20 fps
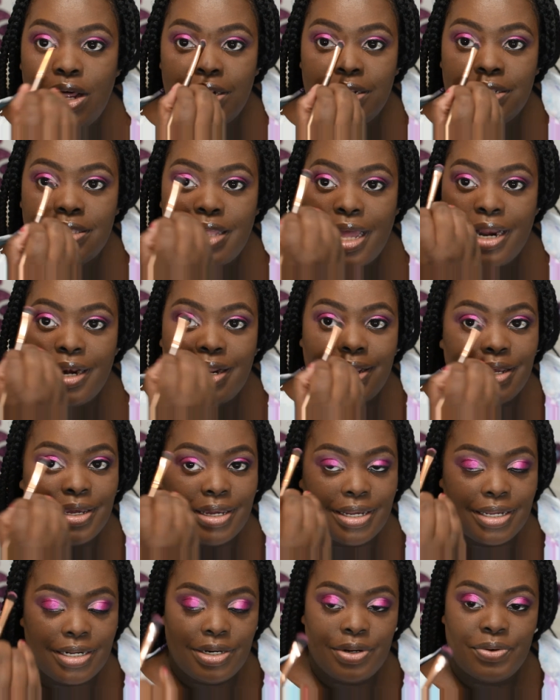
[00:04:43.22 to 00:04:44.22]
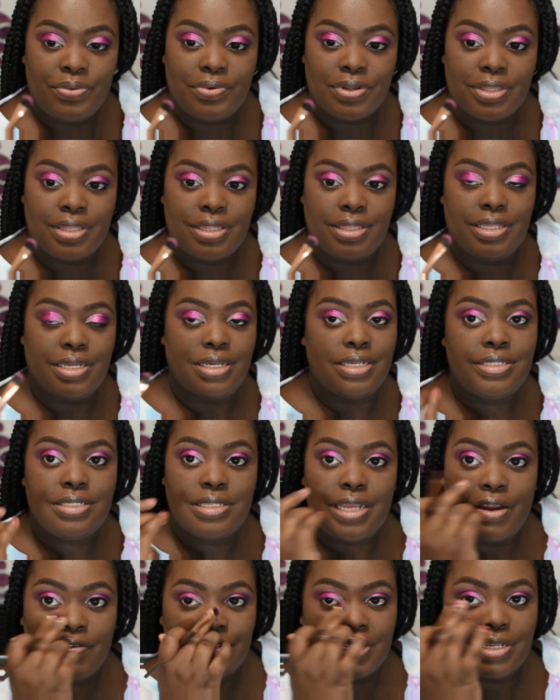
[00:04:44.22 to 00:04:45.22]
all of that in with
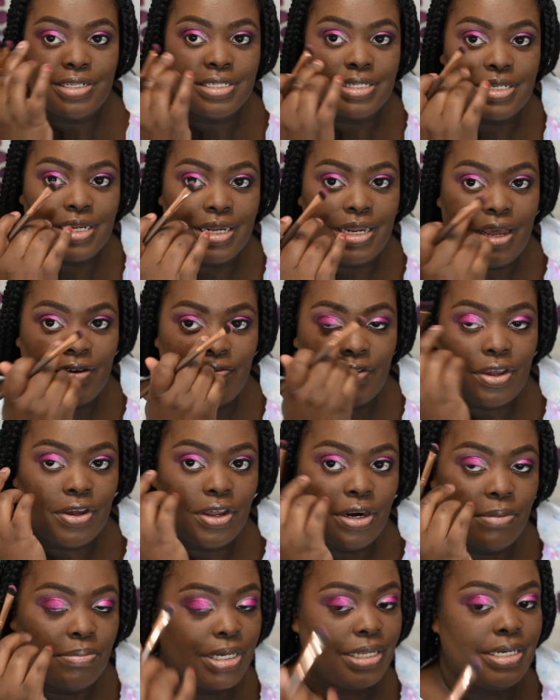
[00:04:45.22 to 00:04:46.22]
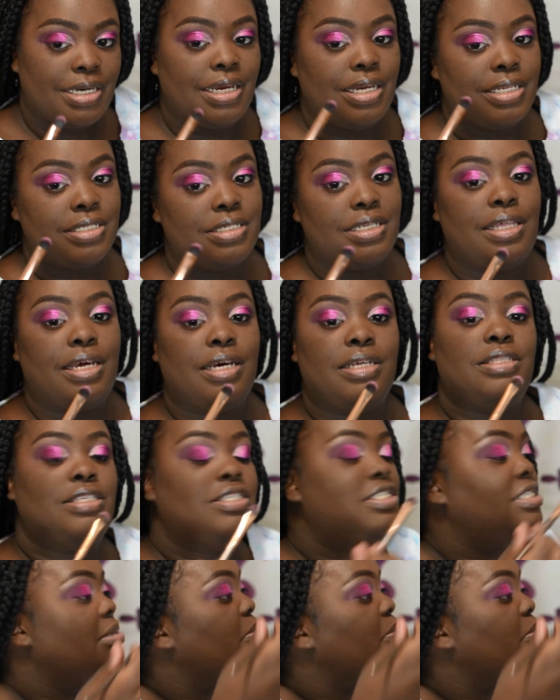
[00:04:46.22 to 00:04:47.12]
this, everything that's left, and you're going to blend it into the